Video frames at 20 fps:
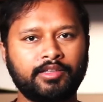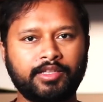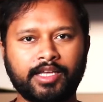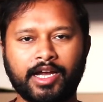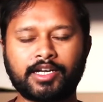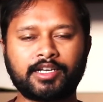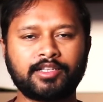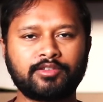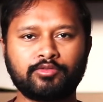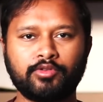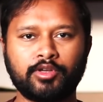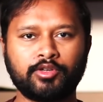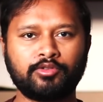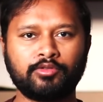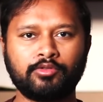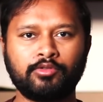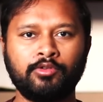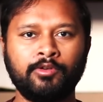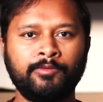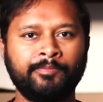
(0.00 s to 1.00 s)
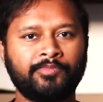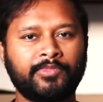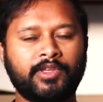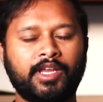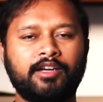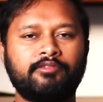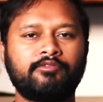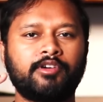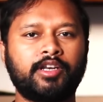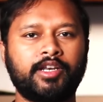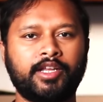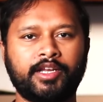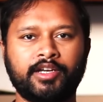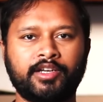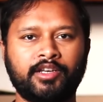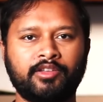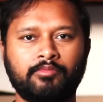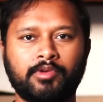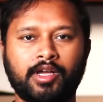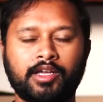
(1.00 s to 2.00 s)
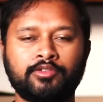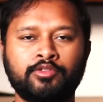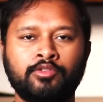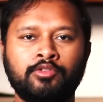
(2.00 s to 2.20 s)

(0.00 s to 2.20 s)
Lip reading: that is going to go, and 1 negative mark.